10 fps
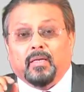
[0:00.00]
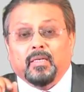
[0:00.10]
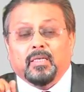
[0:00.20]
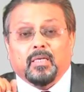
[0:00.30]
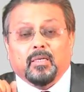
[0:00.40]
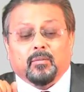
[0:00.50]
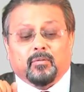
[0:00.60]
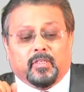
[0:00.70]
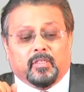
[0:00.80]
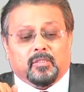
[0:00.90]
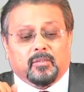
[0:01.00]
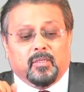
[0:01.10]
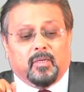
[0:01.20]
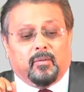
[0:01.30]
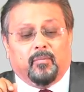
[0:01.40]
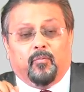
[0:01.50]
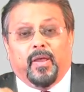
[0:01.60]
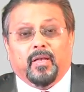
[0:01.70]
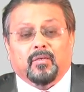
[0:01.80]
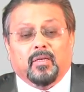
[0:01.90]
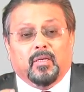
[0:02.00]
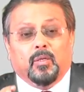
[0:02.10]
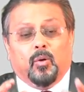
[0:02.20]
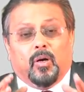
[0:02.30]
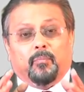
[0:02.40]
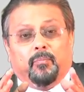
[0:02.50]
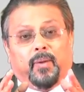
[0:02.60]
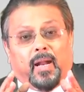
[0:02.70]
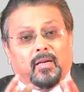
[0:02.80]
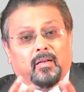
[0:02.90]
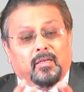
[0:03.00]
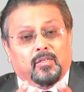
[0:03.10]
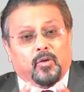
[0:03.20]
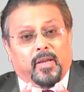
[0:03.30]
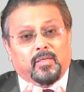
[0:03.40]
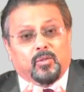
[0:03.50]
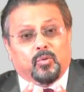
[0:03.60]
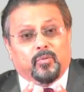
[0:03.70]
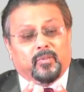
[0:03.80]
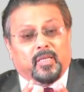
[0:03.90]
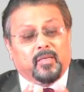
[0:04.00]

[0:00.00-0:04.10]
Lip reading: integrative is when you are parallelly trying to,